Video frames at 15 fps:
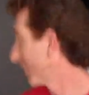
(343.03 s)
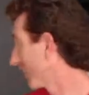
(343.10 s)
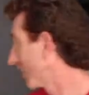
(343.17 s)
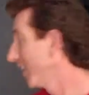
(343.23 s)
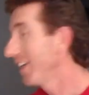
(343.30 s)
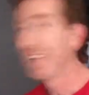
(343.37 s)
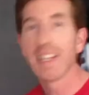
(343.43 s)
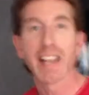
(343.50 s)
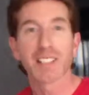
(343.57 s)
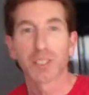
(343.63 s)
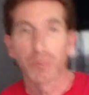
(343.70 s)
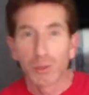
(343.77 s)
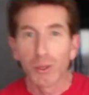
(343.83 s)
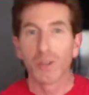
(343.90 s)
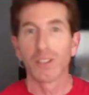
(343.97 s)
the key. That's
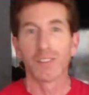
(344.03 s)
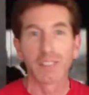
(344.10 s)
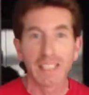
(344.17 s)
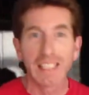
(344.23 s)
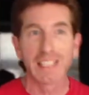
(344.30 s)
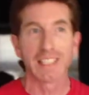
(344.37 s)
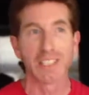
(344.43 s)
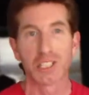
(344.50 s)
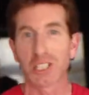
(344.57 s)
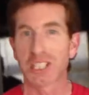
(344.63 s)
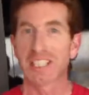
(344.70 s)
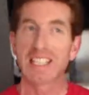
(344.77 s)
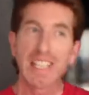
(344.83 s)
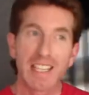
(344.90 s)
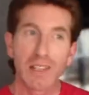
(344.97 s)
the beauty of lean, is just
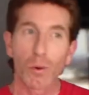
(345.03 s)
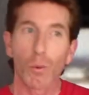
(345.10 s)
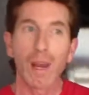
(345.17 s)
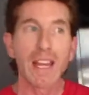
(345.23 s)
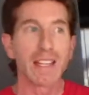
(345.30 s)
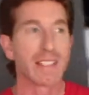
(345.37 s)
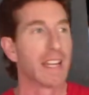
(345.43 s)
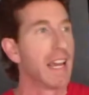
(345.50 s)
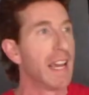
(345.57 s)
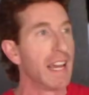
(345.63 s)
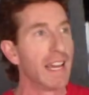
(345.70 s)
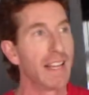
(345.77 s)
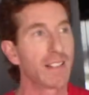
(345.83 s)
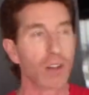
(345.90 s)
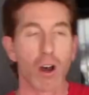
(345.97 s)
seeing the waste.
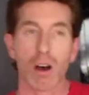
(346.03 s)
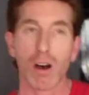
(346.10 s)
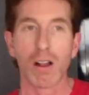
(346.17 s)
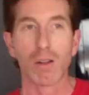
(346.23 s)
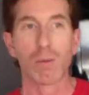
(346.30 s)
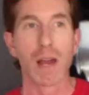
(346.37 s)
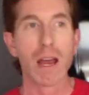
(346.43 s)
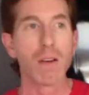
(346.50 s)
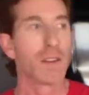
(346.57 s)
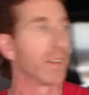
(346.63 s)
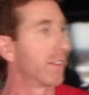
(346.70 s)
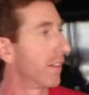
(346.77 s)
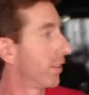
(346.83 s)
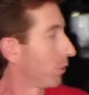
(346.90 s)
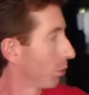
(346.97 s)
It's all around
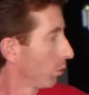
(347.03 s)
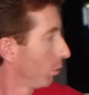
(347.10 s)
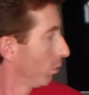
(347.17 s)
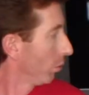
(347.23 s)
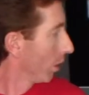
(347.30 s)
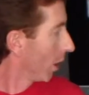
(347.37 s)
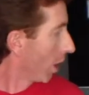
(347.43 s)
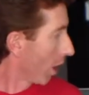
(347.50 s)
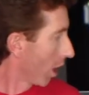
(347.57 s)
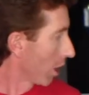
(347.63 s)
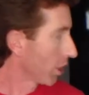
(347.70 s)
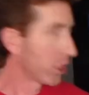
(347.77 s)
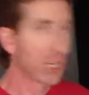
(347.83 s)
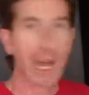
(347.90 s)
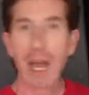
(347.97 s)
us. It's through
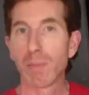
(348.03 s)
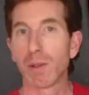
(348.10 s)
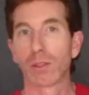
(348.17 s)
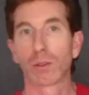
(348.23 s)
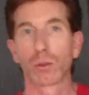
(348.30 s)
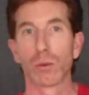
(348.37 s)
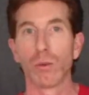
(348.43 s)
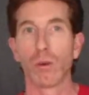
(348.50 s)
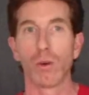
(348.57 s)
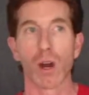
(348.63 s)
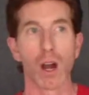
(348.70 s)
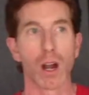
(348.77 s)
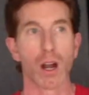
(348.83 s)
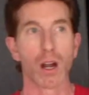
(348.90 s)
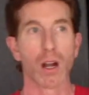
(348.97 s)
our shop. It's through
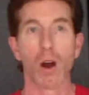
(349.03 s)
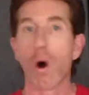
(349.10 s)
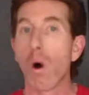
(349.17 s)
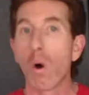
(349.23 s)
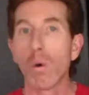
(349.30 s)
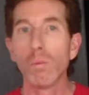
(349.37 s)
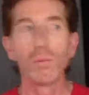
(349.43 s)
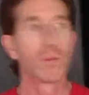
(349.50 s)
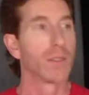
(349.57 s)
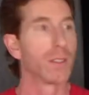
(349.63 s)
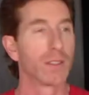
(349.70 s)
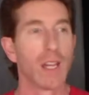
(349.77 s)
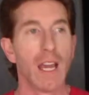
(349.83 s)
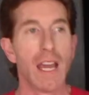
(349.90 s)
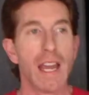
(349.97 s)
our homes.
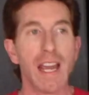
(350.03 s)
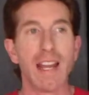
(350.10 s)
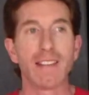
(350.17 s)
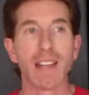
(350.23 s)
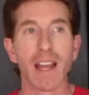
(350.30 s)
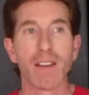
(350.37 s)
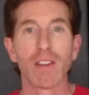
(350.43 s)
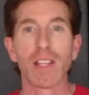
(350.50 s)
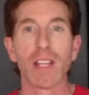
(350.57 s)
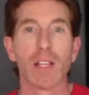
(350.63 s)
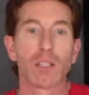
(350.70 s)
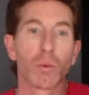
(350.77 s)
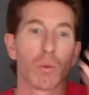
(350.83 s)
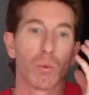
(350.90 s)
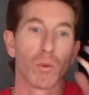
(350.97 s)
It's everything.
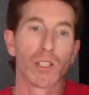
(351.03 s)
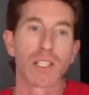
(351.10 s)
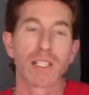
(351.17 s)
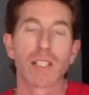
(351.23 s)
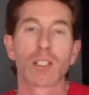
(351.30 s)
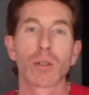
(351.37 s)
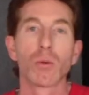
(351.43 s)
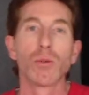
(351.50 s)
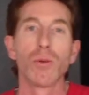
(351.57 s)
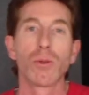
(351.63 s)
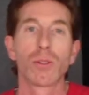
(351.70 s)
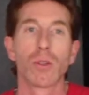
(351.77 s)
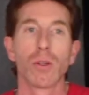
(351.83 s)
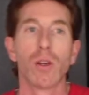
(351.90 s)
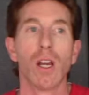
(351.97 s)
We're just so
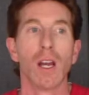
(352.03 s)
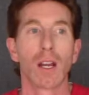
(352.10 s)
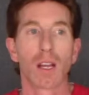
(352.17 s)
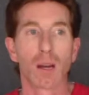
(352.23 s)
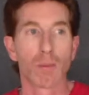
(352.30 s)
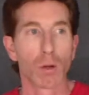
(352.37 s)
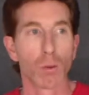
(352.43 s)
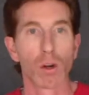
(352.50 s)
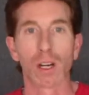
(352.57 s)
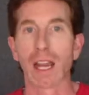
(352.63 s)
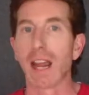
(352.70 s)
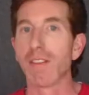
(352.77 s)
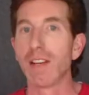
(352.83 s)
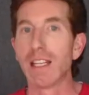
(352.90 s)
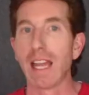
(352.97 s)
used to coming to work
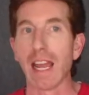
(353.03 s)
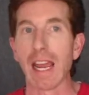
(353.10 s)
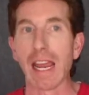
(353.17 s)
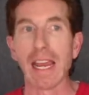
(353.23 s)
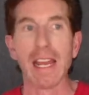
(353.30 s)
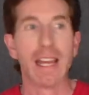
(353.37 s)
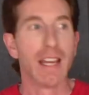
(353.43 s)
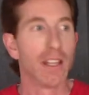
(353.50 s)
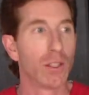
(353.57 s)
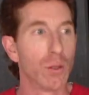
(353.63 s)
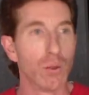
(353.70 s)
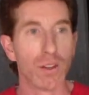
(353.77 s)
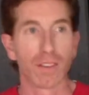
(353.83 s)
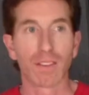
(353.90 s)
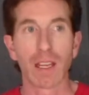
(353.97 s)
every day,
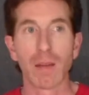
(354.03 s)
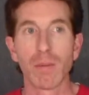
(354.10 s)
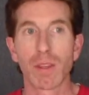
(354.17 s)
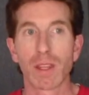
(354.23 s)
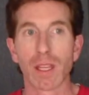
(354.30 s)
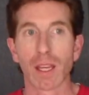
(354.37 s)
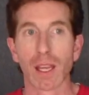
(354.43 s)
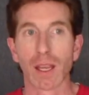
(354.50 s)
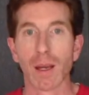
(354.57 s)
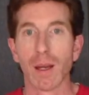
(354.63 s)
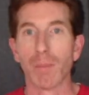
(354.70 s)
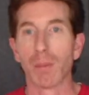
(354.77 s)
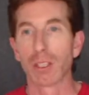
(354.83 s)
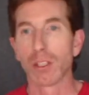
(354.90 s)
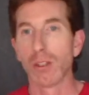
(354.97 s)
doing the same thing.
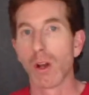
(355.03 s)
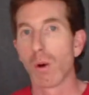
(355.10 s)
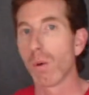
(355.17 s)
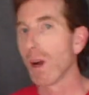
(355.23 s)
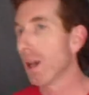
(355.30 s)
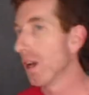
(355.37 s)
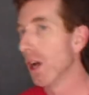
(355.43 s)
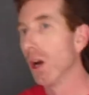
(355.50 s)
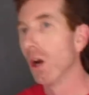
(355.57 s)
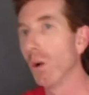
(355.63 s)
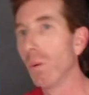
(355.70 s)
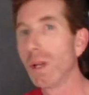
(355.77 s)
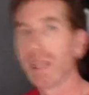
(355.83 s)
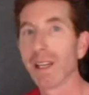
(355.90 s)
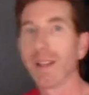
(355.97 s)
But you know what?
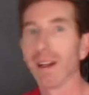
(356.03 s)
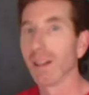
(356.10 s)
We can